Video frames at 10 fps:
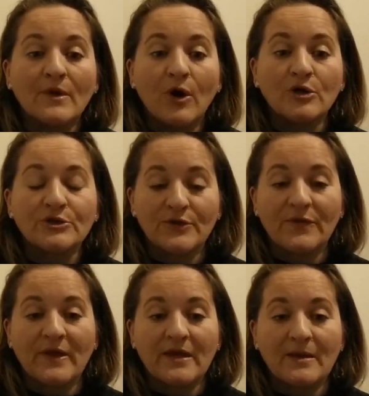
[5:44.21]
also
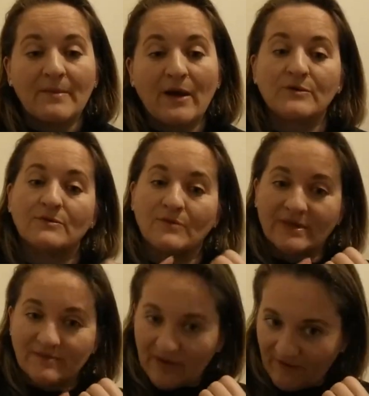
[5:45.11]
think about
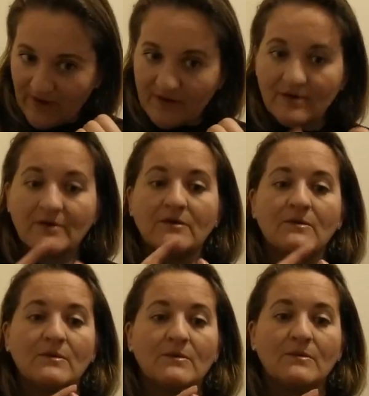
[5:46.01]
what's my fear,
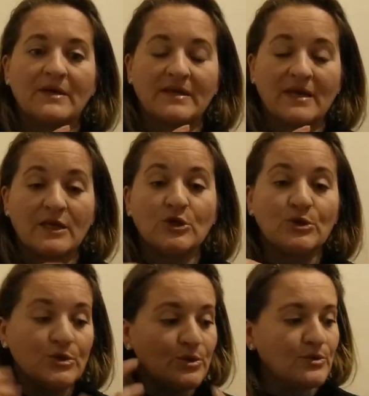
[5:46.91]
what can I
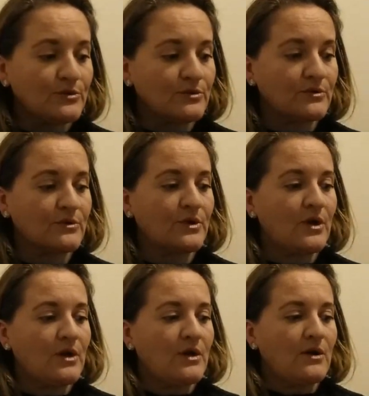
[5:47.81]
do,
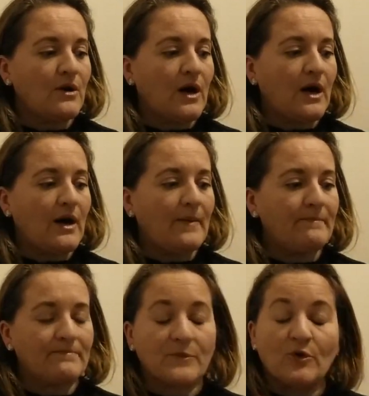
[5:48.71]
or
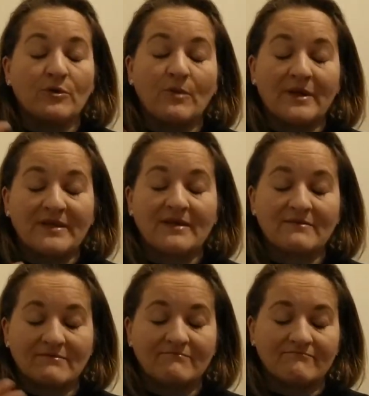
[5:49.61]
what,
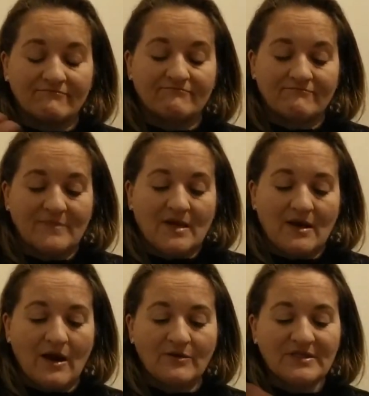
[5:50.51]

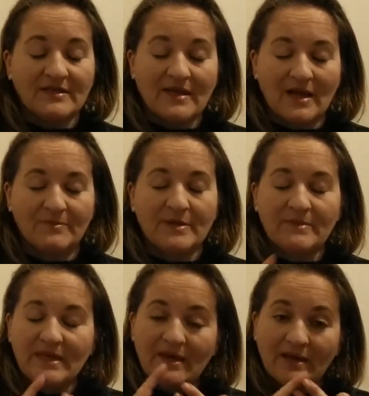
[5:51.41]
how is it helping
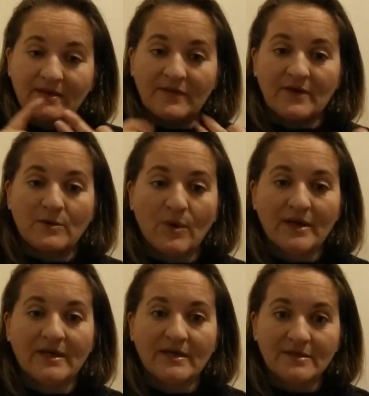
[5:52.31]
me? And the third
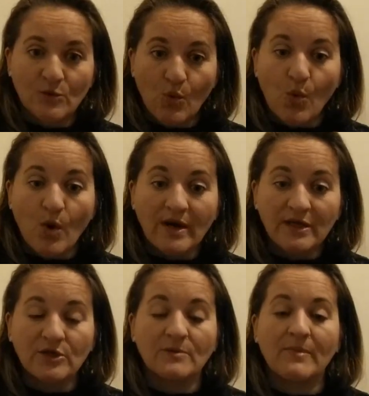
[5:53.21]
one is where
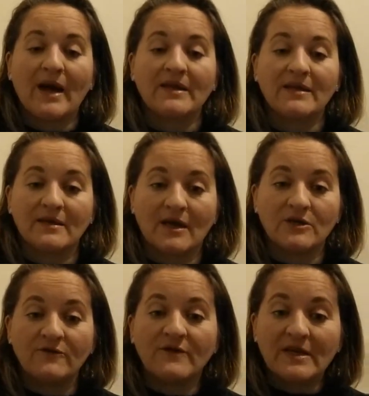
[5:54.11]
in your body are
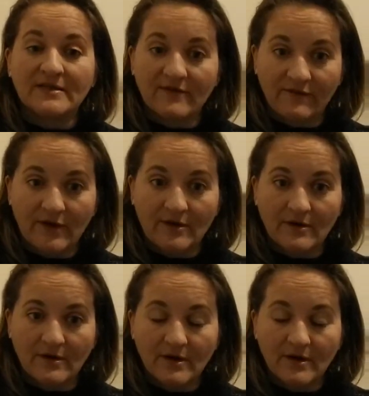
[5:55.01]
you feeling the fear?